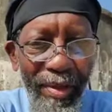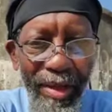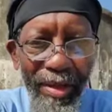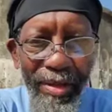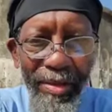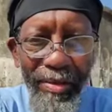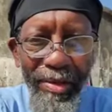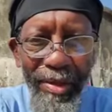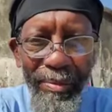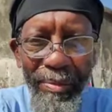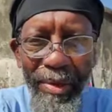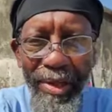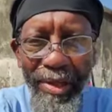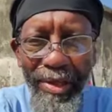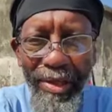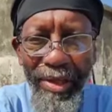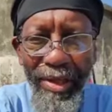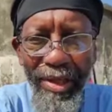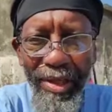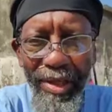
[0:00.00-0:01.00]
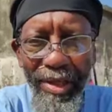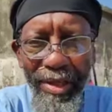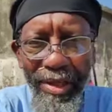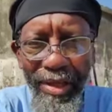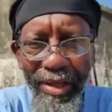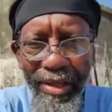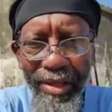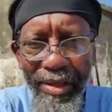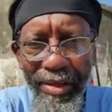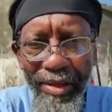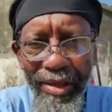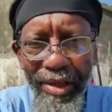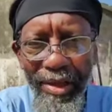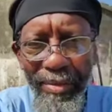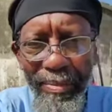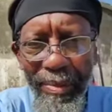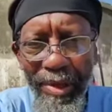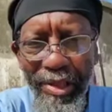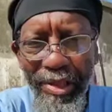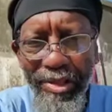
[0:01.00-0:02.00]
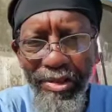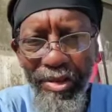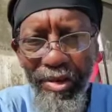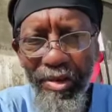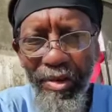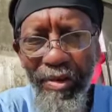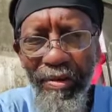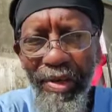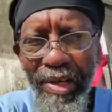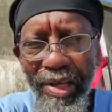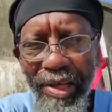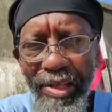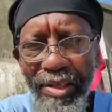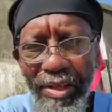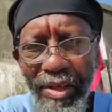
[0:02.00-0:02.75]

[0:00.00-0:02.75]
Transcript: You know, Commander, Commander Traore,